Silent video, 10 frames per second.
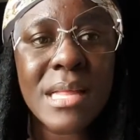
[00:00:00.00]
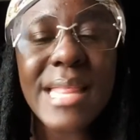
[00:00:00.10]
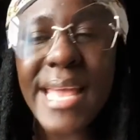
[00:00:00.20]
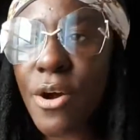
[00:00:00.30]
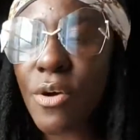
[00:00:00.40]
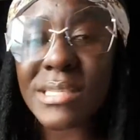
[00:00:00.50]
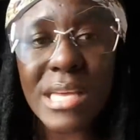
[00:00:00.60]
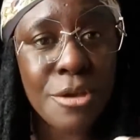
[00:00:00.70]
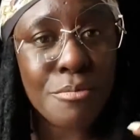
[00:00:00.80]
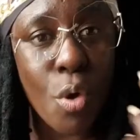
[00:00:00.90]
Laycon's
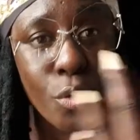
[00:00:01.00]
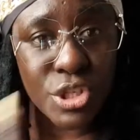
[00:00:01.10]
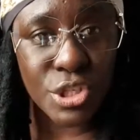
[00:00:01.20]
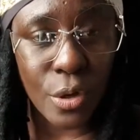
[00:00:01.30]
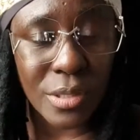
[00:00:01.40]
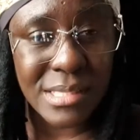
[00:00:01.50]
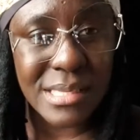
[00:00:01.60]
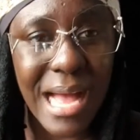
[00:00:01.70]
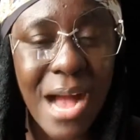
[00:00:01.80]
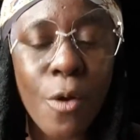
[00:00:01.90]

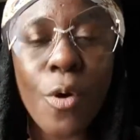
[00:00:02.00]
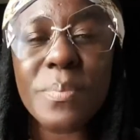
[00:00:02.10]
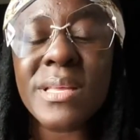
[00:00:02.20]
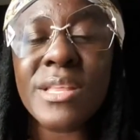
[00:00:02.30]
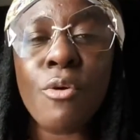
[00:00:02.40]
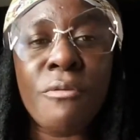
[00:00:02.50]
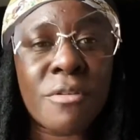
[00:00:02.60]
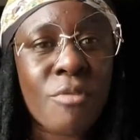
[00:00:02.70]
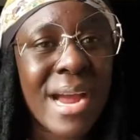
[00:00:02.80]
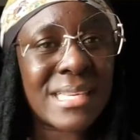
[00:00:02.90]
emotions are completely
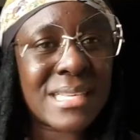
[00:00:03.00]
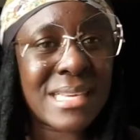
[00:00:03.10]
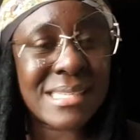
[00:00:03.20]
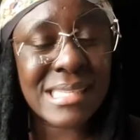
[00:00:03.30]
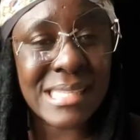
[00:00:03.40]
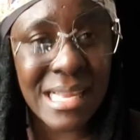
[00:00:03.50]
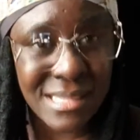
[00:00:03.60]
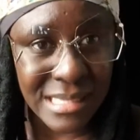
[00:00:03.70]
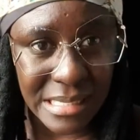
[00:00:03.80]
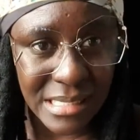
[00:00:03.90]
overriding his
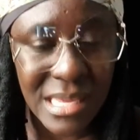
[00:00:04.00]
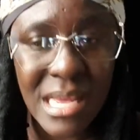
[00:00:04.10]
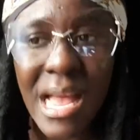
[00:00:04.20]
senses.